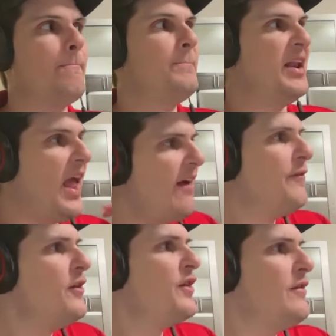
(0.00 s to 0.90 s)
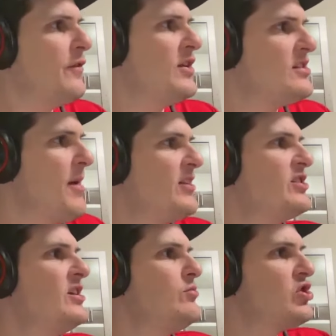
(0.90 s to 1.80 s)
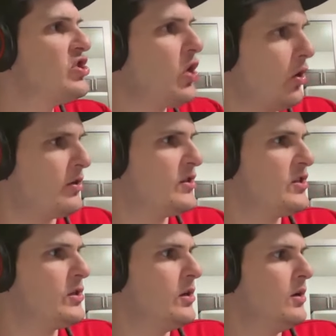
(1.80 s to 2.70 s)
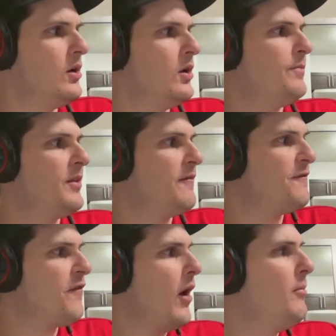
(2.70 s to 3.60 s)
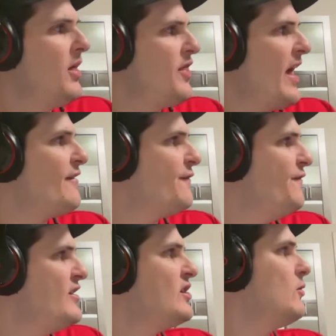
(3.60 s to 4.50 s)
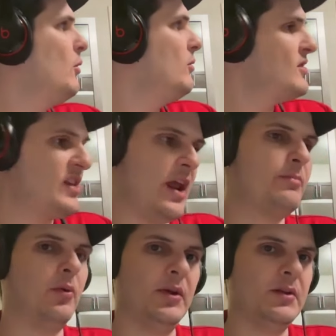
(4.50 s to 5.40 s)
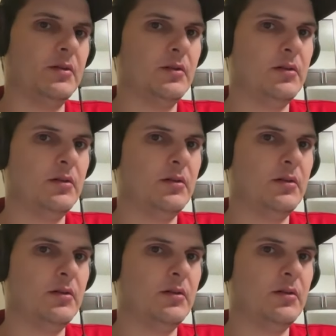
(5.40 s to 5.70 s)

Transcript: But everything for this Magic team starts from that physical standpoint,